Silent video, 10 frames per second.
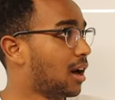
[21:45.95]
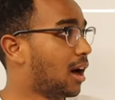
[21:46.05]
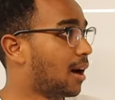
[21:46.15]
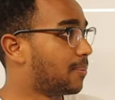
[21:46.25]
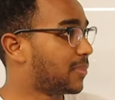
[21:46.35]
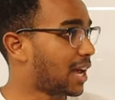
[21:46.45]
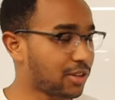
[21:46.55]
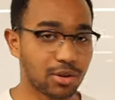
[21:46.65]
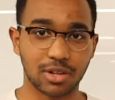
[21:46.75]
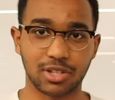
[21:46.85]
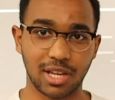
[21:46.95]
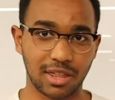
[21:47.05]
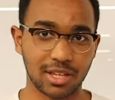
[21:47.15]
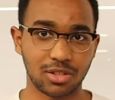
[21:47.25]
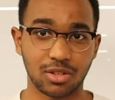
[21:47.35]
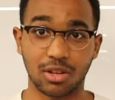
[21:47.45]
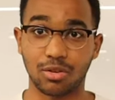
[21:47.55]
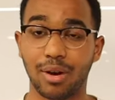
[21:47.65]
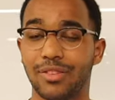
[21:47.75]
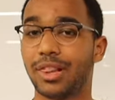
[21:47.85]
um, now that you understand this,
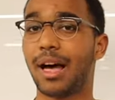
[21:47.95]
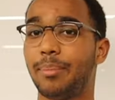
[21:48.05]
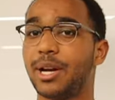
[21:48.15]
you have a lot